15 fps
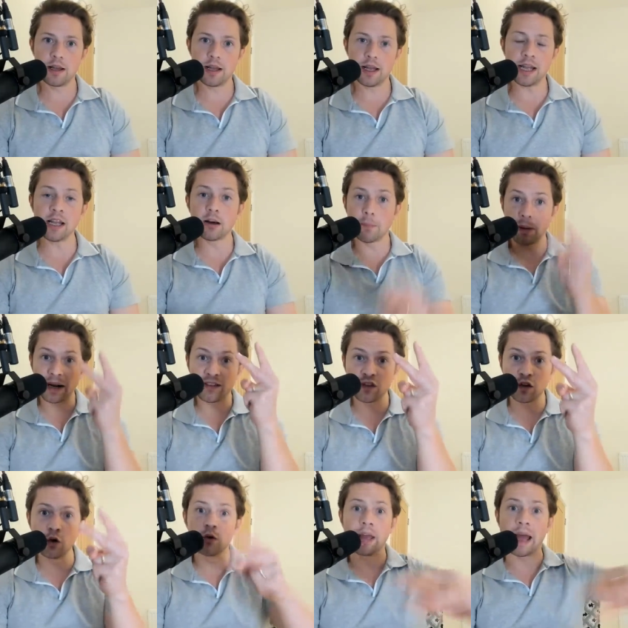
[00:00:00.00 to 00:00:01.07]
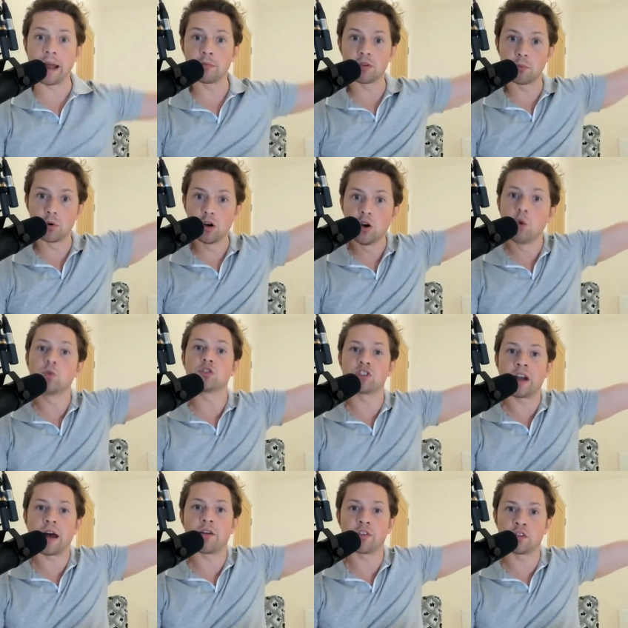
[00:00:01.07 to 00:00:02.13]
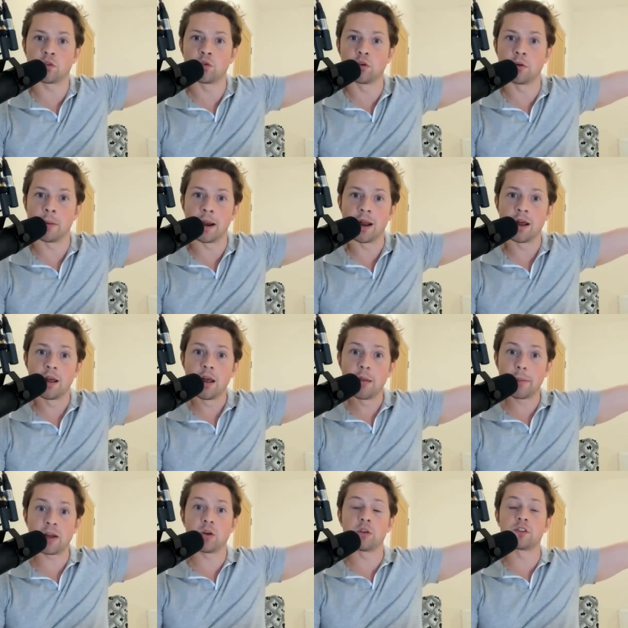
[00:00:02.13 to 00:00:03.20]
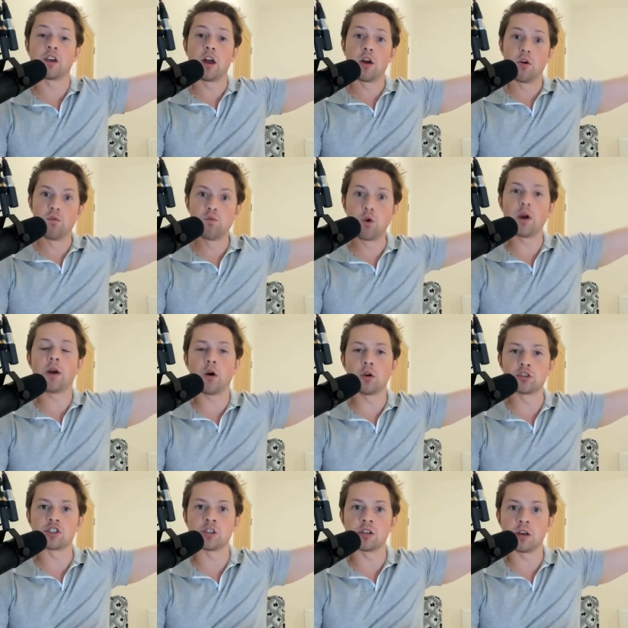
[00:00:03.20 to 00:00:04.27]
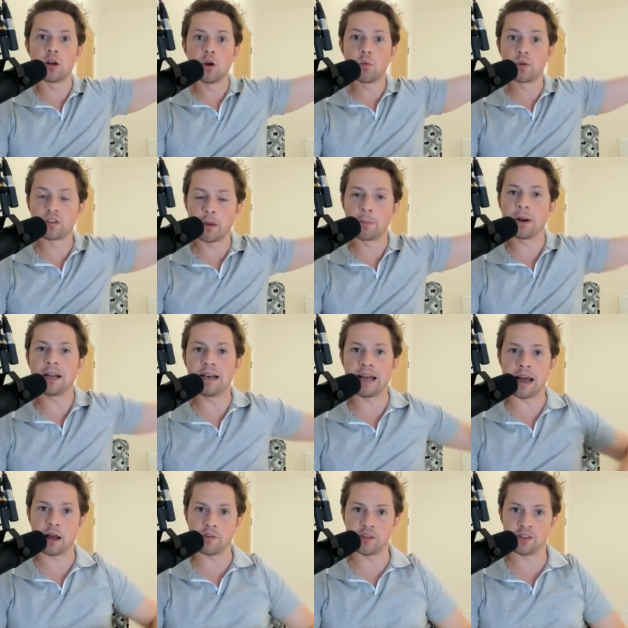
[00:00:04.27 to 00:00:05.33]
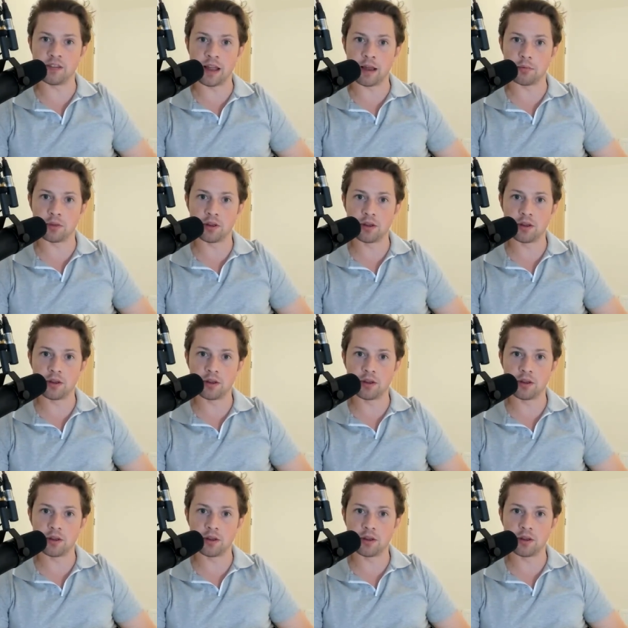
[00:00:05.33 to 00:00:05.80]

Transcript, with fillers: England played two games and were launched out of a tournament because Roy Hodgson was completely out of his depth.